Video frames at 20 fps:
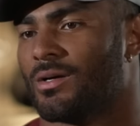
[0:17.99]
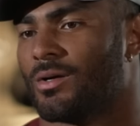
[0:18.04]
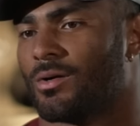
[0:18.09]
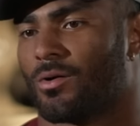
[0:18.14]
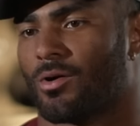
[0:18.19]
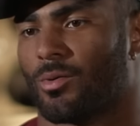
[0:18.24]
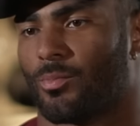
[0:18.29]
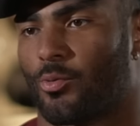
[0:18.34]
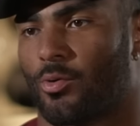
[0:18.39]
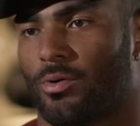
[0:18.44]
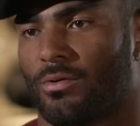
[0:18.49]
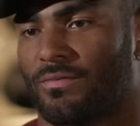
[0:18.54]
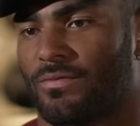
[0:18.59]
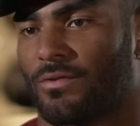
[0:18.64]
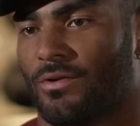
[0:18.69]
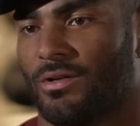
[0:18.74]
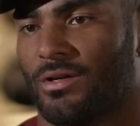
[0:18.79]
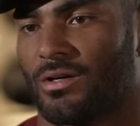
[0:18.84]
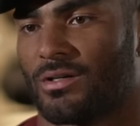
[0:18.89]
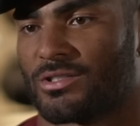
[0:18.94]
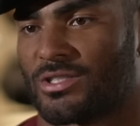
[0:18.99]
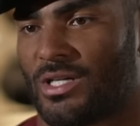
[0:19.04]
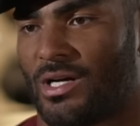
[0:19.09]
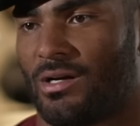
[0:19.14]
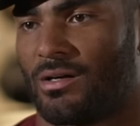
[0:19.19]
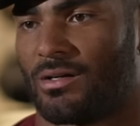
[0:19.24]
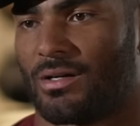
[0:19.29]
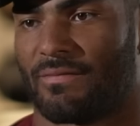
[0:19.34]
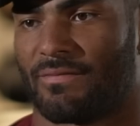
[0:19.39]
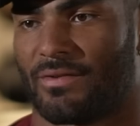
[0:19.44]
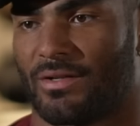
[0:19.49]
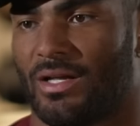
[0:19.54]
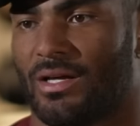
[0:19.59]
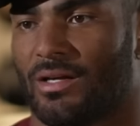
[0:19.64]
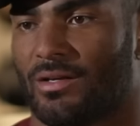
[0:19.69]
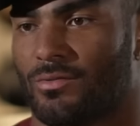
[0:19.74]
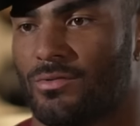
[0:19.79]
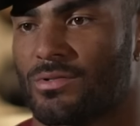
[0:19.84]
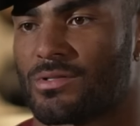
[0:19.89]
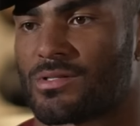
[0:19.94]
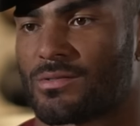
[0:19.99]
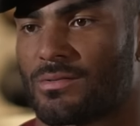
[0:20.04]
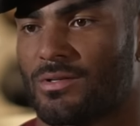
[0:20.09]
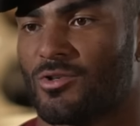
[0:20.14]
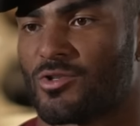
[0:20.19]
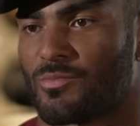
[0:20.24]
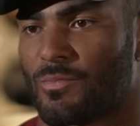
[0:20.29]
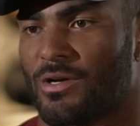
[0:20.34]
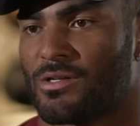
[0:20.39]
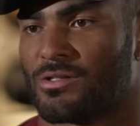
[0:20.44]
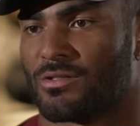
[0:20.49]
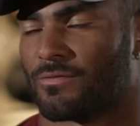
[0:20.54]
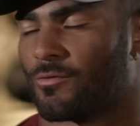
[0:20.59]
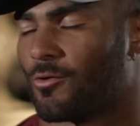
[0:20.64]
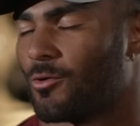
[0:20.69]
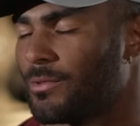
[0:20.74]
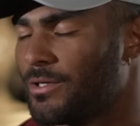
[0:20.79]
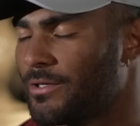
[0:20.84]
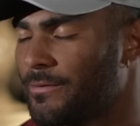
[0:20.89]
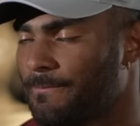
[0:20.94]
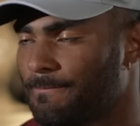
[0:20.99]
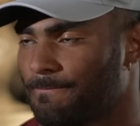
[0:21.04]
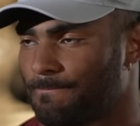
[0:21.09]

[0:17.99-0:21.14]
are important for a young child. I feel like it was it was major for me.